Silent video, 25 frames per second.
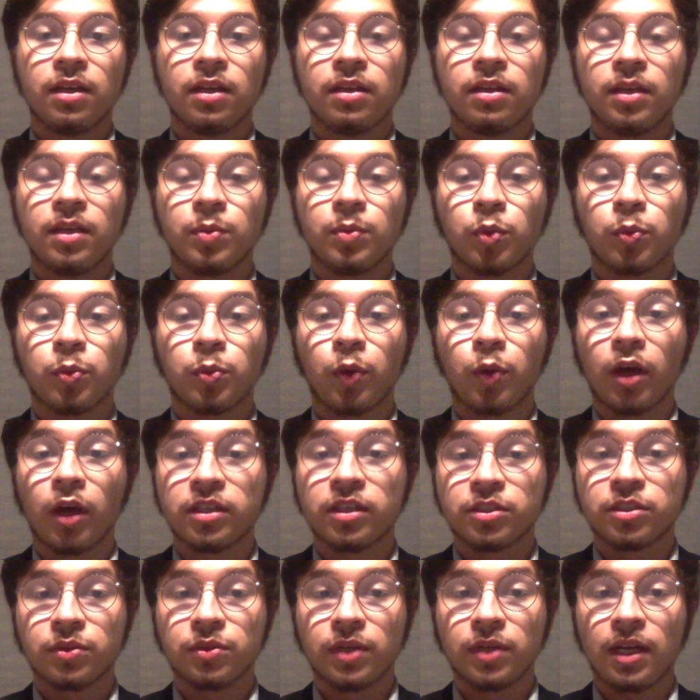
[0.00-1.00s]
the
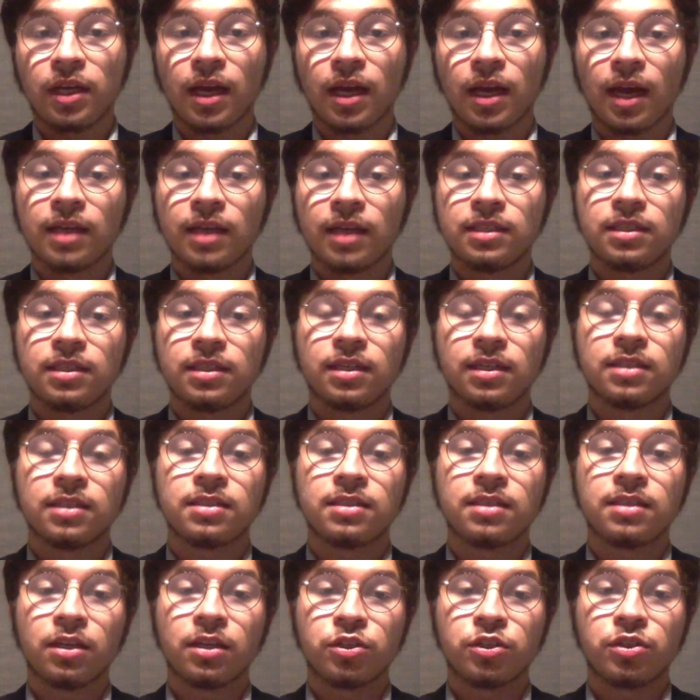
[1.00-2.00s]
proprietary and
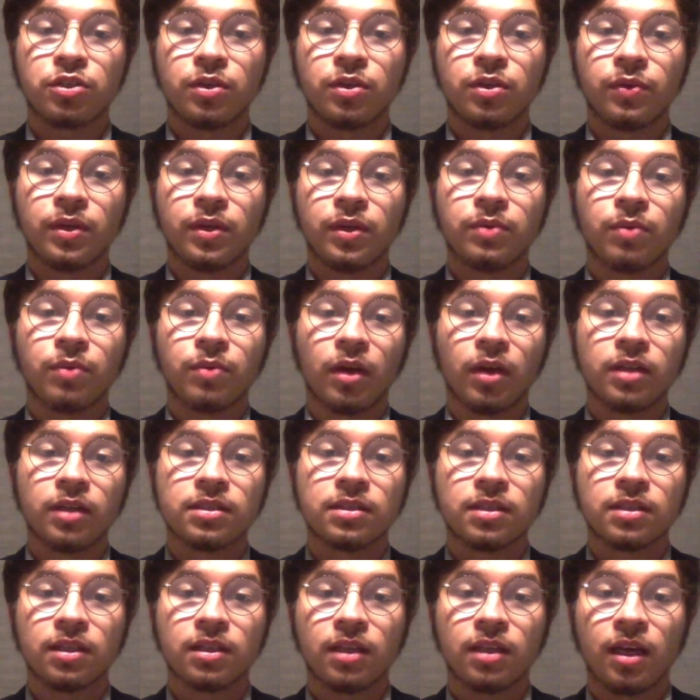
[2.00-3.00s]
concessionary rights
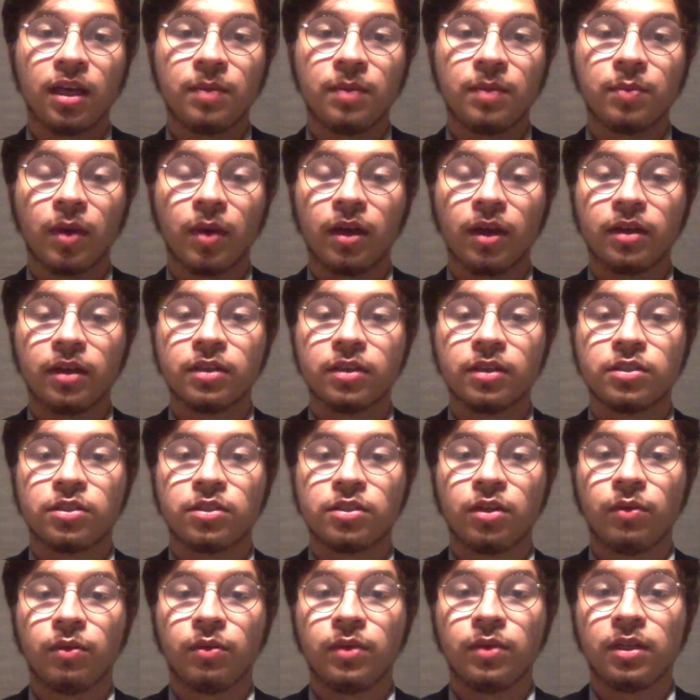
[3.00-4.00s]
claimed by an
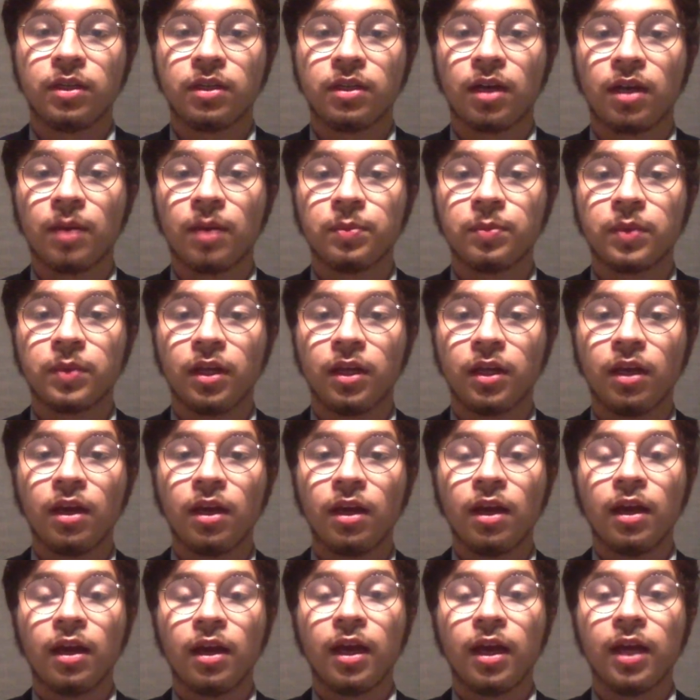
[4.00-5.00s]
Estonian company
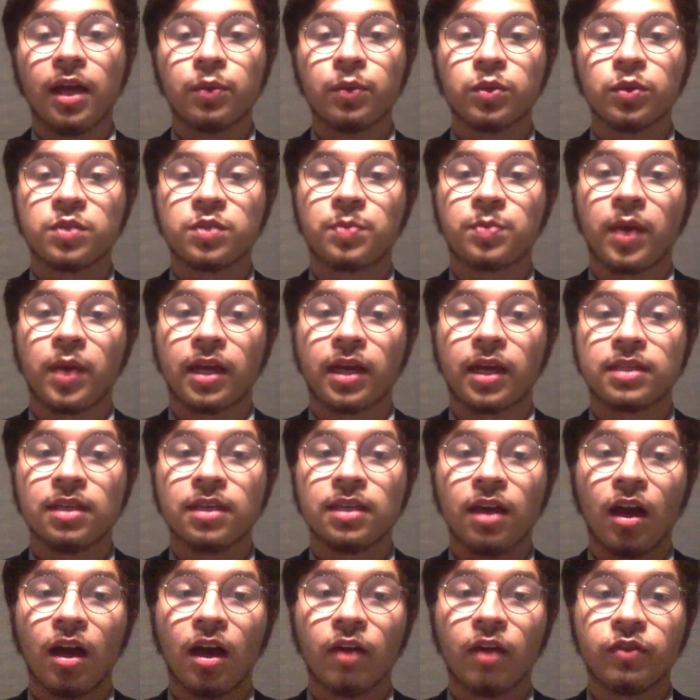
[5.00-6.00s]
in respect
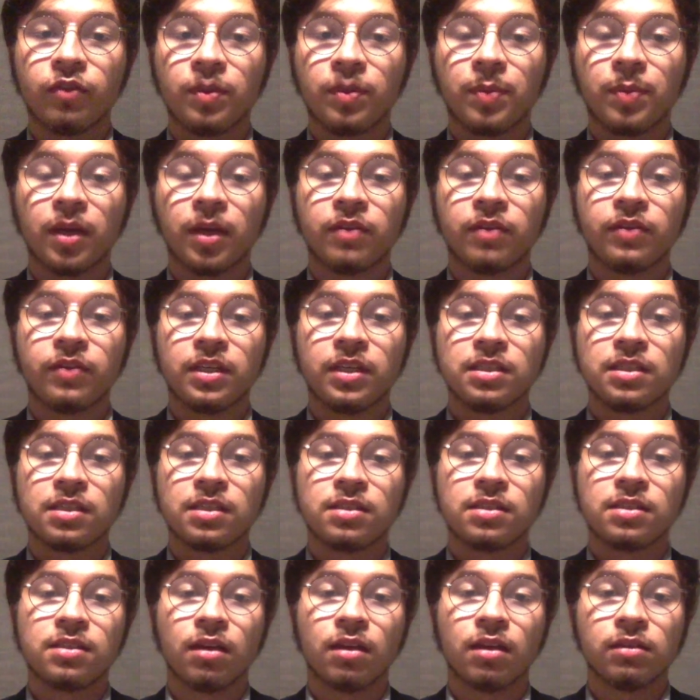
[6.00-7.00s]
of the
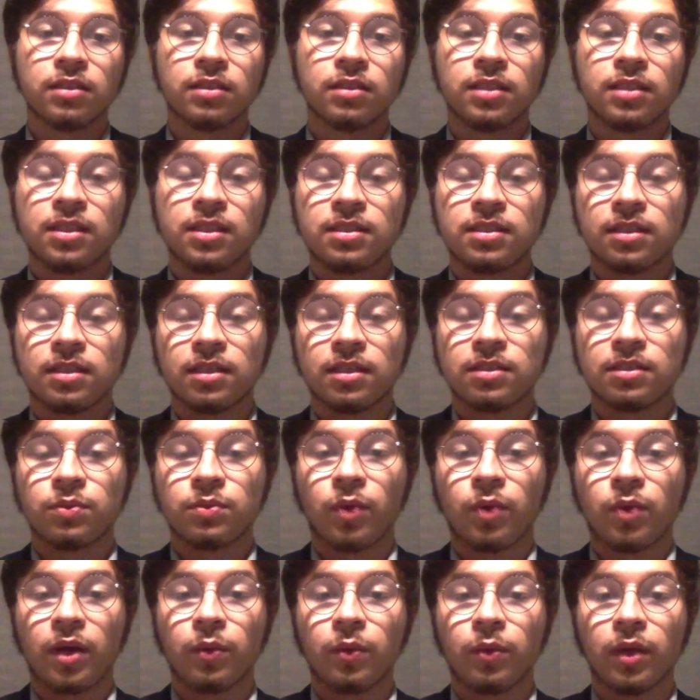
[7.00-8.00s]
Panevezys-Saldutiskis
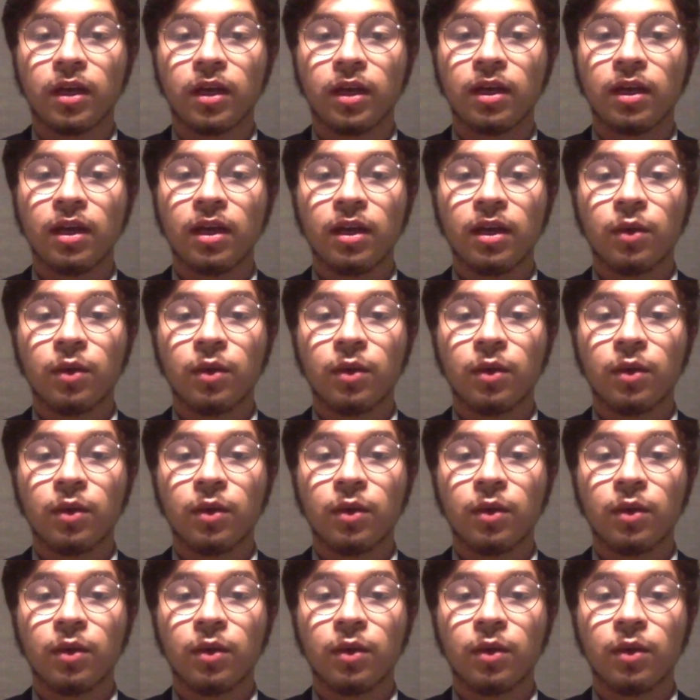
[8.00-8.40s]
Railway,